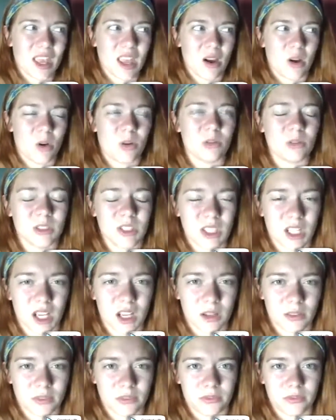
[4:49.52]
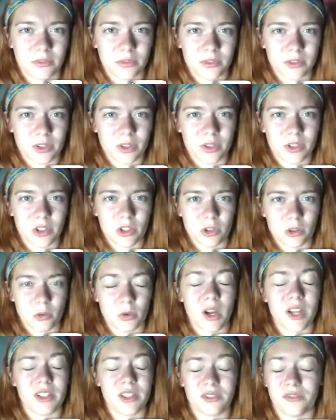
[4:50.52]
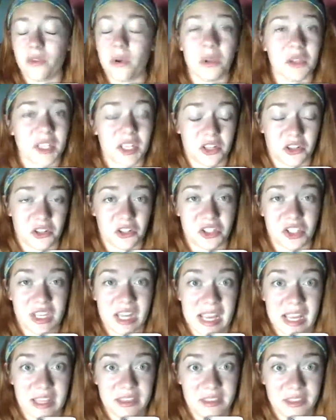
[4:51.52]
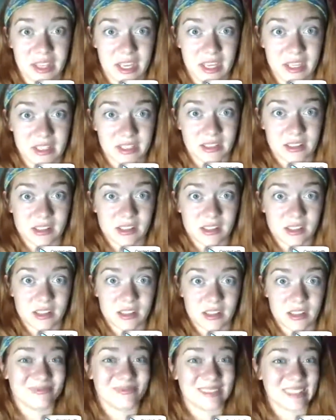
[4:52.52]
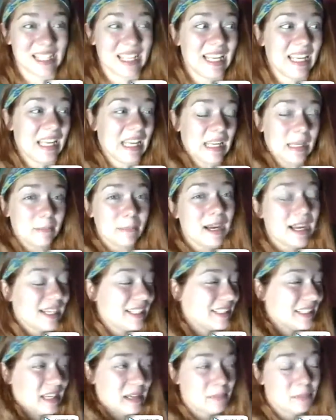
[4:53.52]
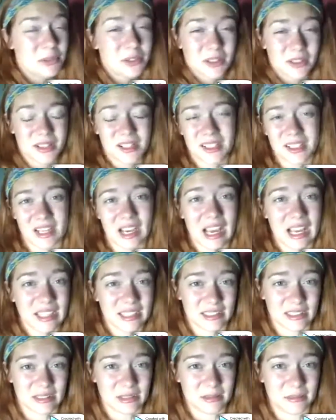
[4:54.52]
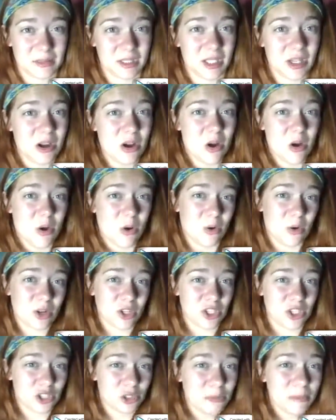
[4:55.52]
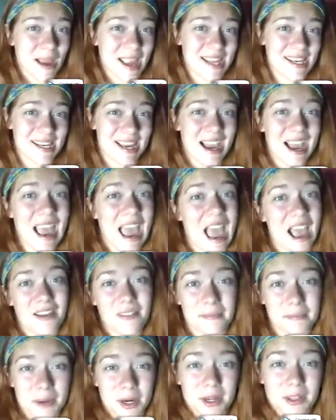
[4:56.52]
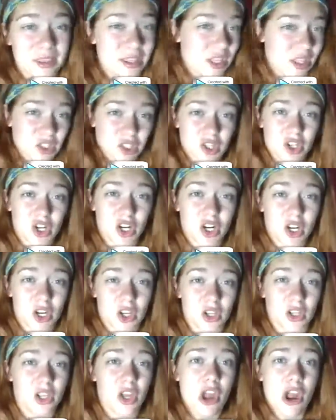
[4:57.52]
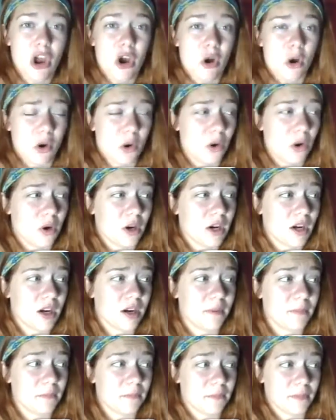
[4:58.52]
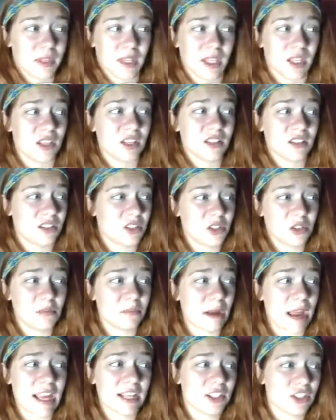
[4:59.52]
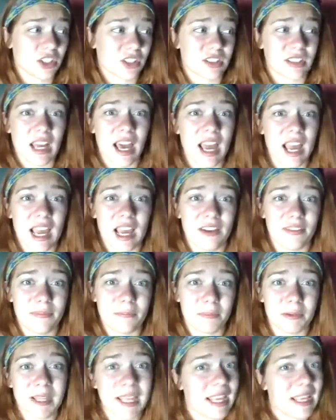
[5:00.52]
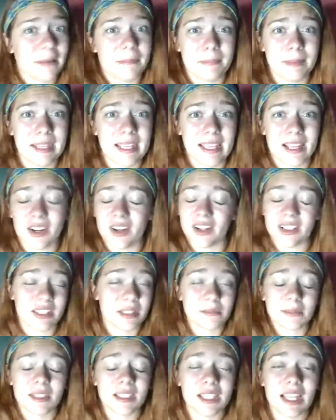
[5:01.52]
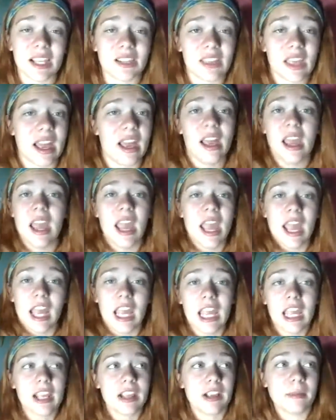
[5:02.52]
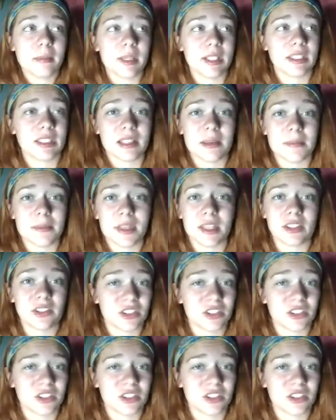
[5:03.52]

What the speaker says: old enough to fully understand things. He might not put on a condom, or you might not have birth control, or You might just not have plan B or something like that. It could be something